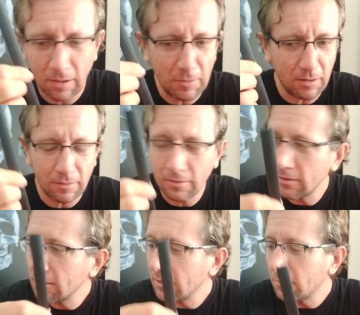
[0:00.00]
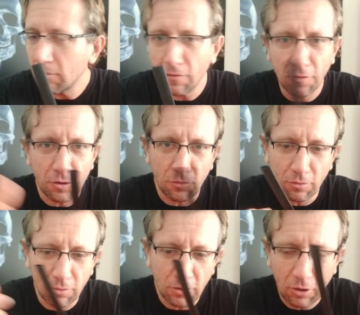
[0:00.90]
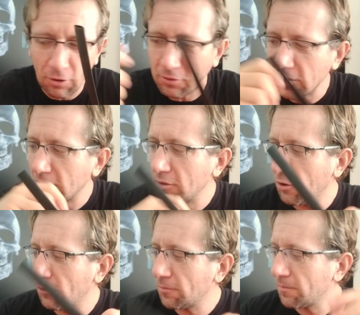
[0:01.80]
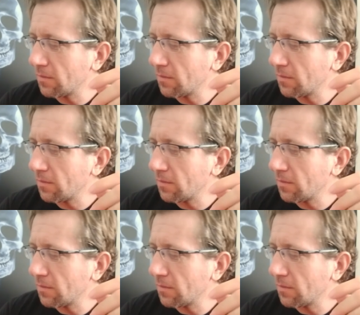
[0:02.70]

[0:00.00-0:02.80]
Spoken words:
I mean, before you close it, you know.